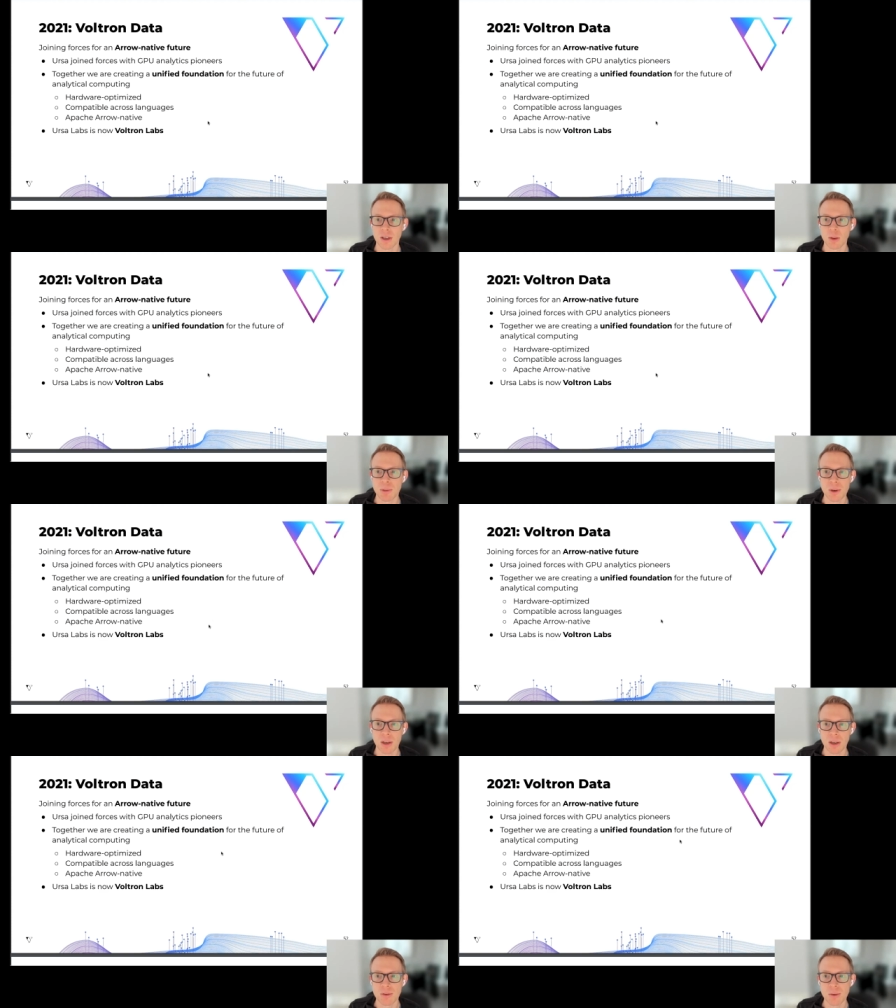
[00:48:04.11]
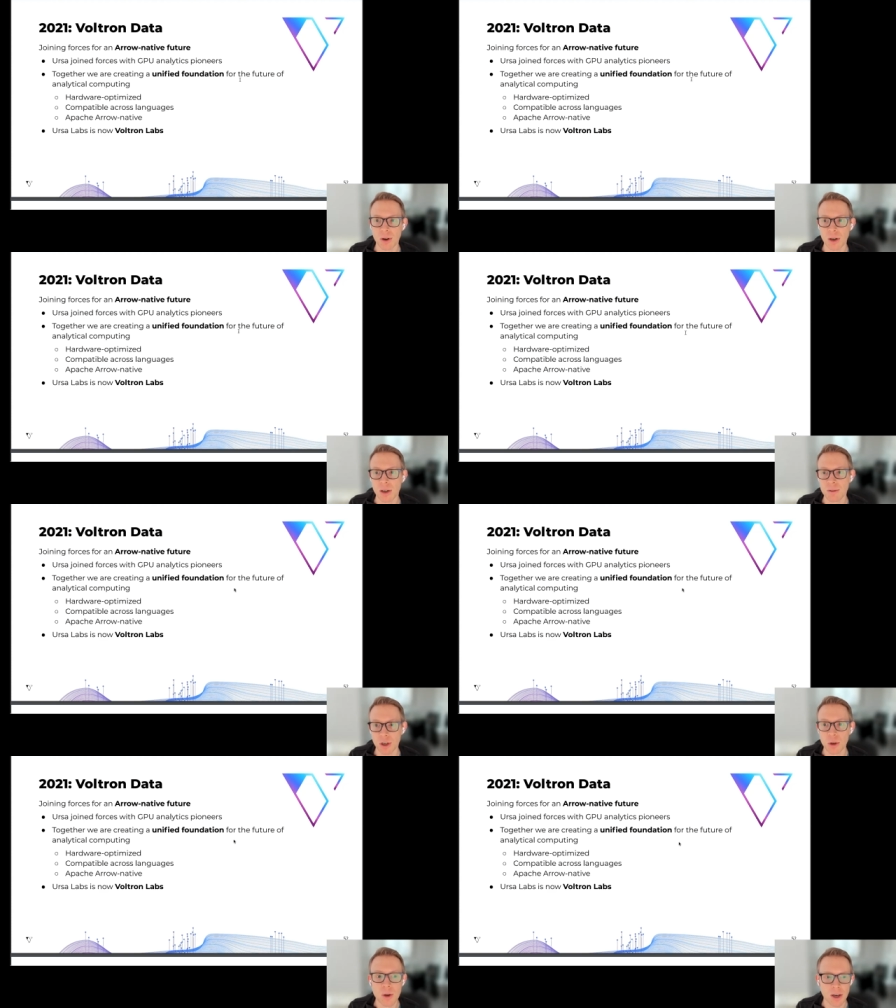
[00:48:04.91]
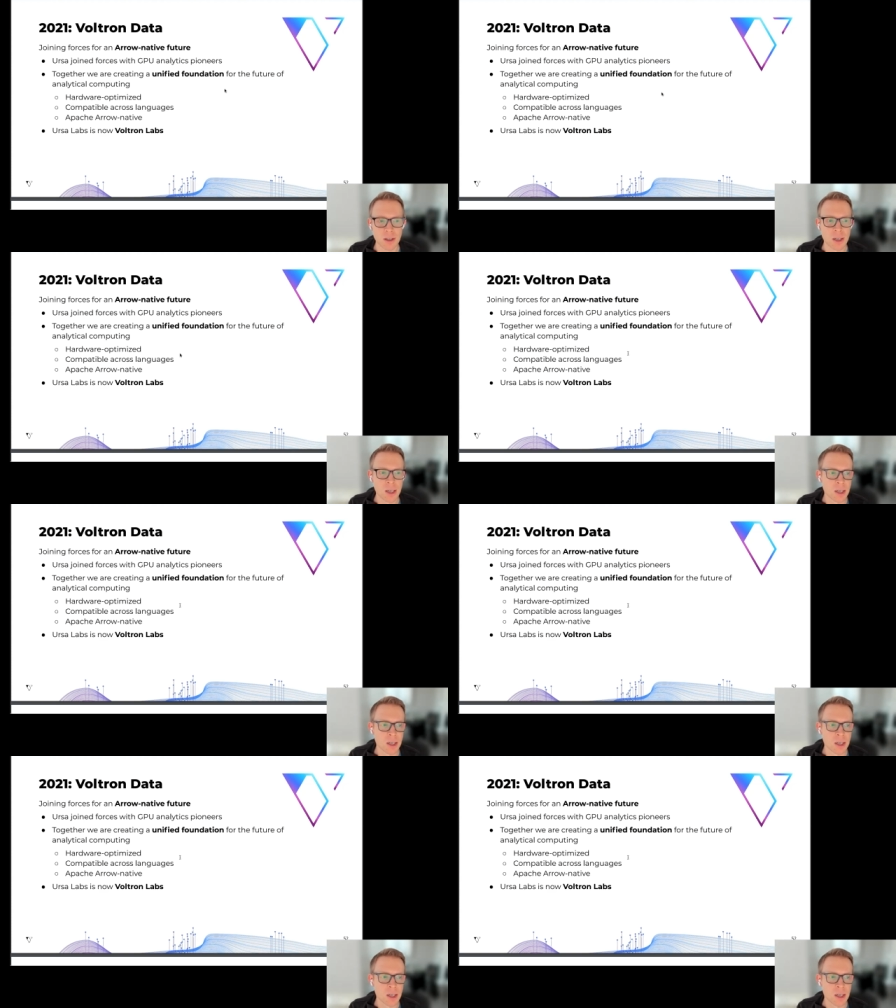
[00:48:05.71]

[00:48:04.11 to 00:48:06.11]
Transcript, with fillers: computing for, for CUDA.